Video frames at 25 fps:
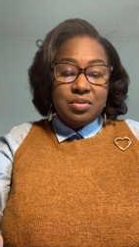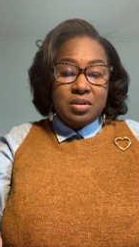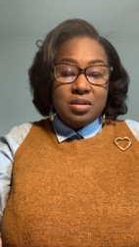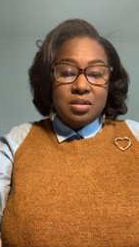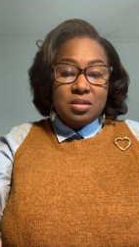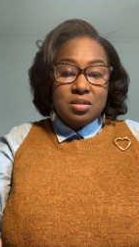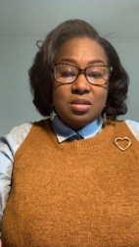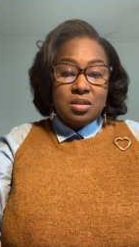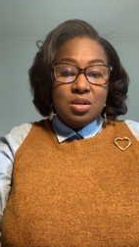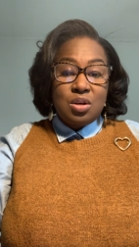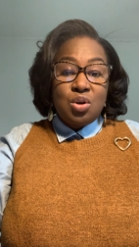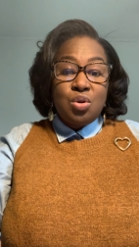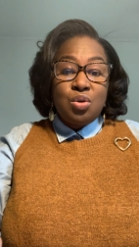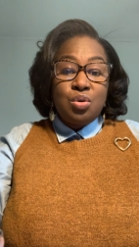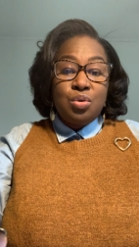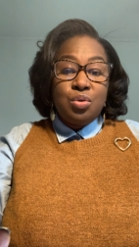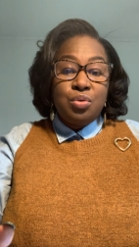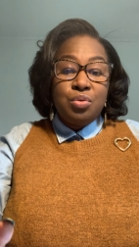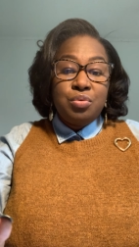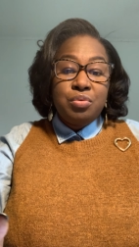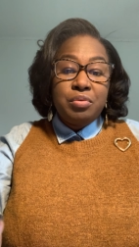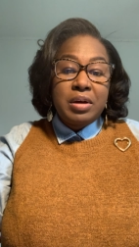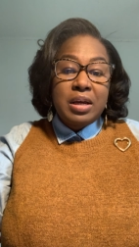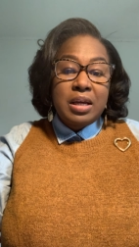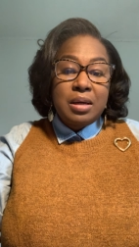us,
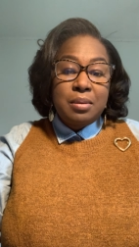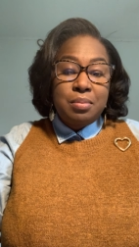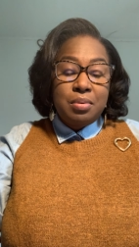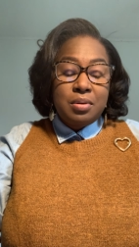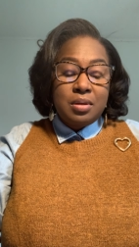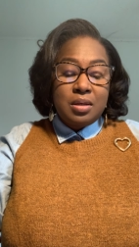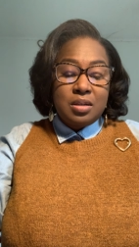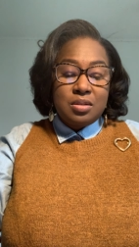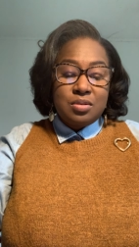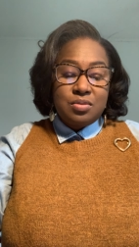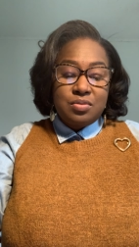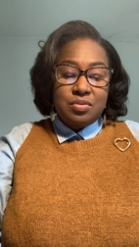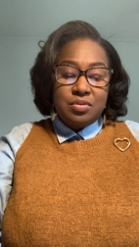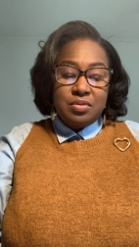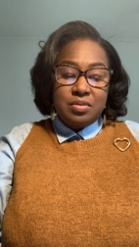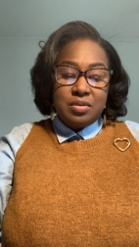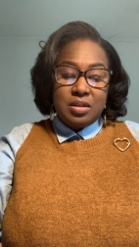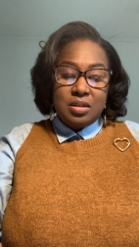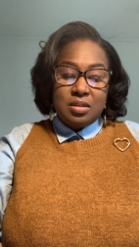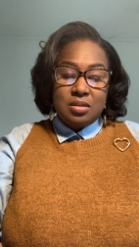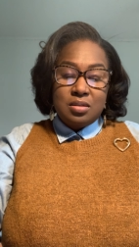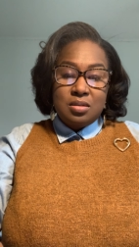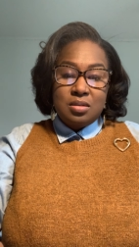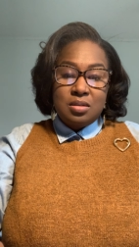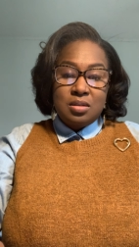great plans for
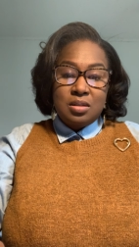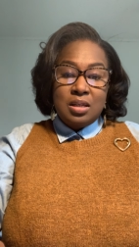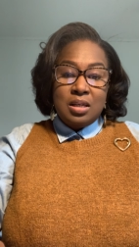us.